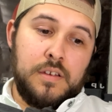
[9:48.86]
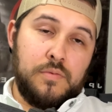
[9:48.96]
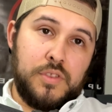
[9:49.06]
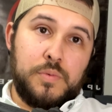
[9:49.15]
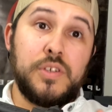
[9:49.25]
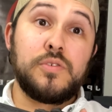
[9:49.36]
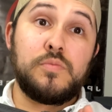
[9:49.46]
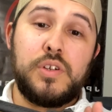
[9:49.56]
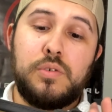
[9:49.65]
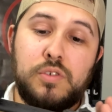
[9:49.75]
With the
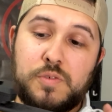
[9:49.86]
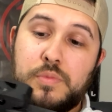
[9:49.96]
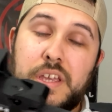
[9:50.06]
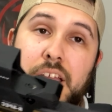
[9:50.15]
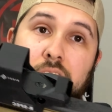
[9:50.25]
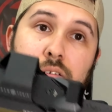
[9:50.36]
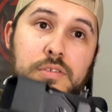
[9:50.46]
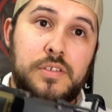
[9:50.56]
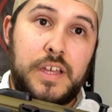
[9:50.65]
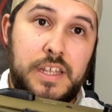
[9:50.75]
recoil spring
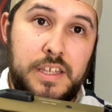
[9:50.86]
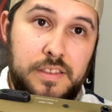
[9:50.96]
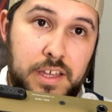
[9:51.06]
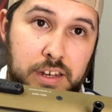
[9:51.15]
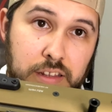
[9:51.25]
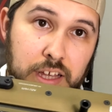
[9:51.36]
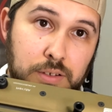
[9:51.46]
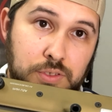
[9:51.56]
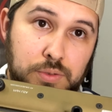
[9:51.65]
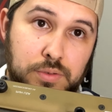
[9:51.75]
out, then that
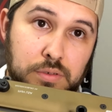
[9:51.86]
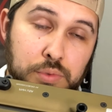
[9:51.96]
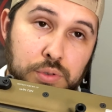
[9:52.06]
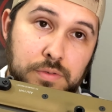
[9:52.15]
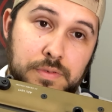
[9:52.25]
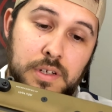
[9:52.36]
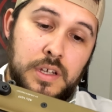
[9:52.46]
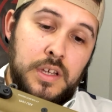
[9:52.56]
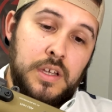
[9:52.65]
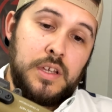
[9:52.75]
allows you to remove
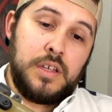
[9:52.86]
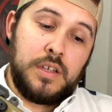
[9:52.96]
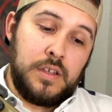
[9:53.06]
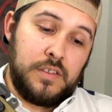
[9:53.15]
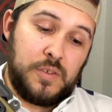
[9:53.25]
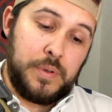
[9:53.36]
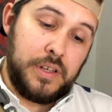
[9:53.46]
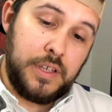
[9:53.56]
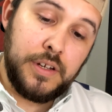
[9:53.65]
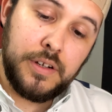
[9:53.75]
this pin
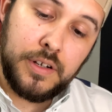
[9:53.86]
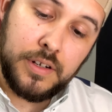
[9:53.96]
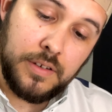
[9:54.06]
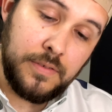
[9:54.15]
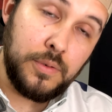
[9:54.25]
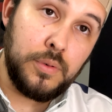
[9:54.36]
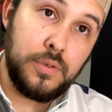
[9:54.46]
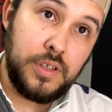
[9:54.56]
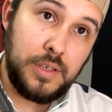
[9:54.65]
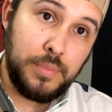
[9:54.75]
here for
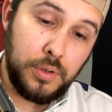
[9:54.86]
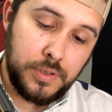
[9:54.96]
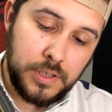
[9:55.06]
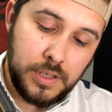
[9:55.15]
the bolt.